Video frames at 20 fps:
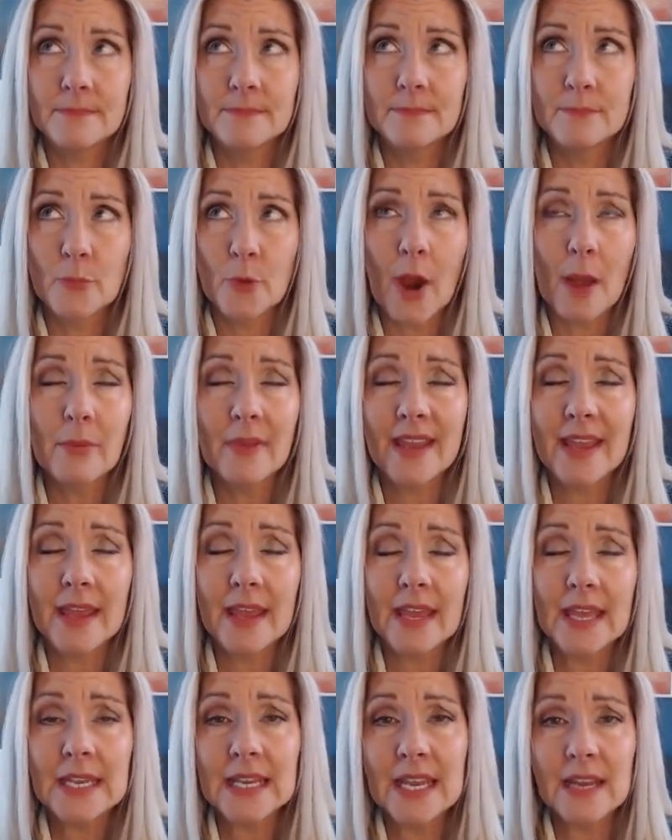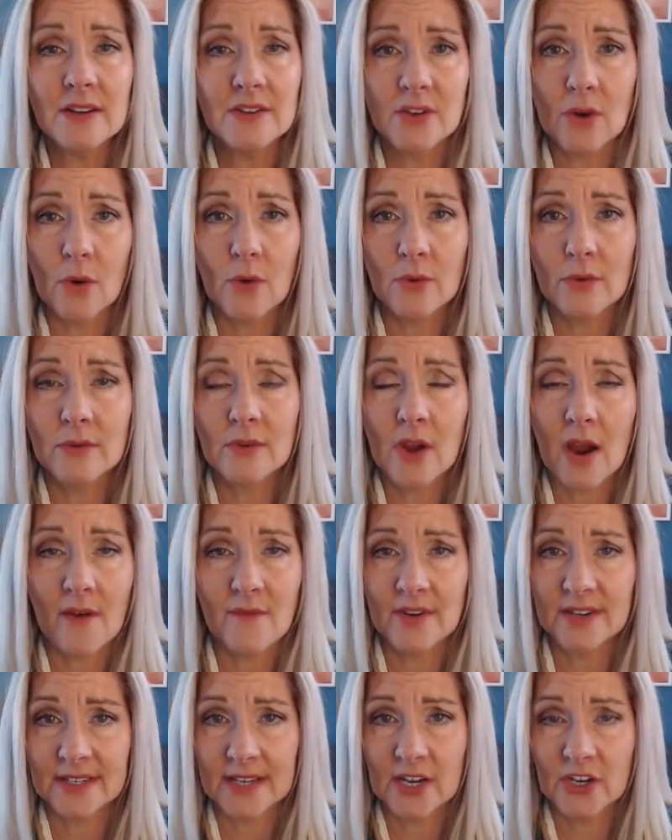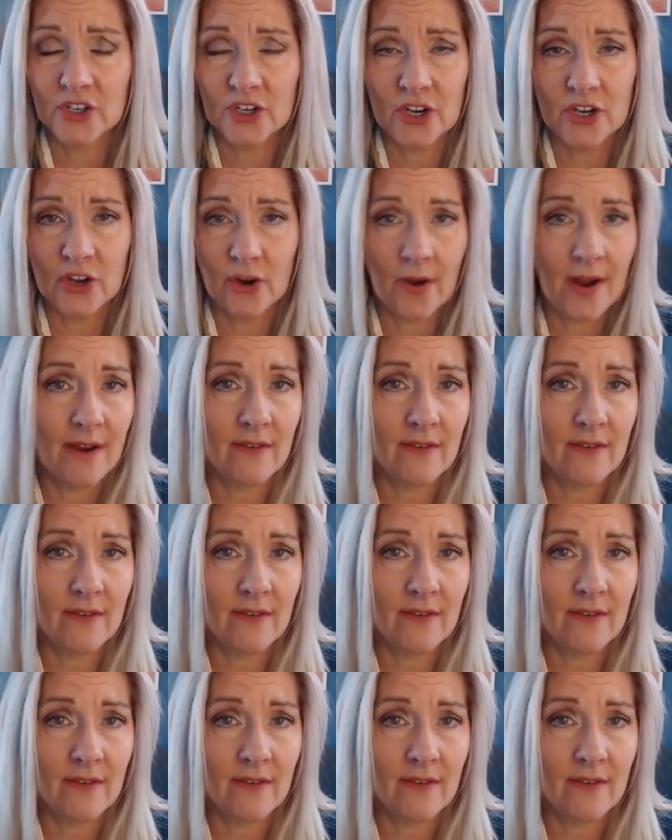probably any adult conversation you're